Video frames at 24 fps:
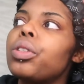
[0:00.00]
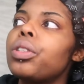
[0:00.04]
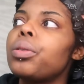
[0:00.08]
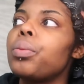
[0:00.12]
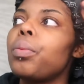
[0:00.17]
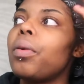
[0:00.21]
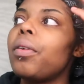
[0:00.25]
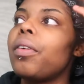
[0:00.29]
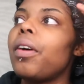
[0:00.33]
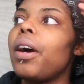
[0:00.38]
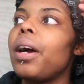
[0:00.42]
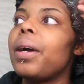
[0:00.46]

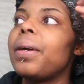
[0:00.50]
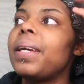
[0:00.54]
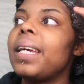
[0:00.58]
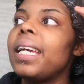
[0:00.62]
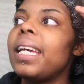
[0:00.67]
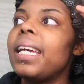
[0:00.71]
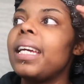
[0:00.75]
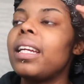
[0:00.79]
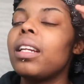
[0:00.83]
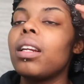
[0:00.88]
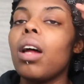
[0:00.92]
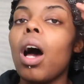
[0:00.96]
tomorrow
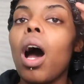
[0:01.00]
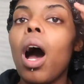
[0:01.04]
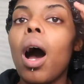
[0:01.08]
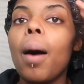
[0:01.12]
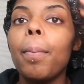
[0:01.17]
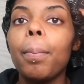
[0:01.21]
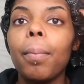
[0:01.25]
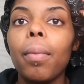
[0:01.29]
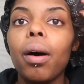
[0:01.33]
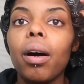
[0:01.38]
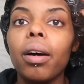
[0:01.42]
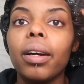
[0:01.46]
in
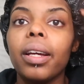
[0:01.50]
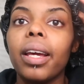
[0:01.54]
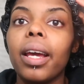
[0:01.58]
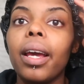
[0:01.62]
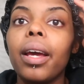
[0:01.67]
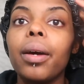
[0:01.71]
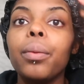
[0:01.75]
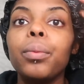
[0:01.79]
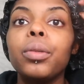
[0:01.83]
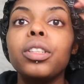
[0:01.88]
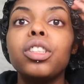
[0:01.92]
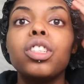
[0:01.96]

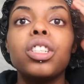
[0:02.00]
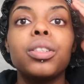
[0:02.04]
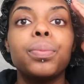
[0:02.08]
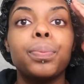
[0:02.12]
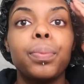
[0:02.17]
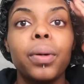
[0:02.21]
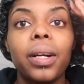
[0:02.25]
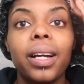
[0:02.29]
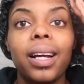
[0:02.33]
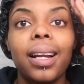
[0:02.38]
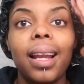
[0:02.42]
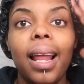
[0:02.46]
Upmarket, which is
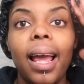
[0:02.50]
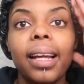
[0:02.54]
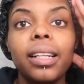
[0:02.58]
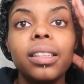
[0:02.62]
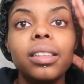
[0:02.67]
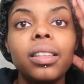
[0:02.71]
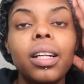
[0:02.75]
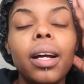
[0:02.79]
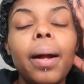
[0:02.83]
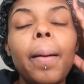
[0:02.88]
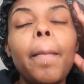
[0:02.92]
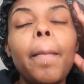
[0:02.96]
Brick Lane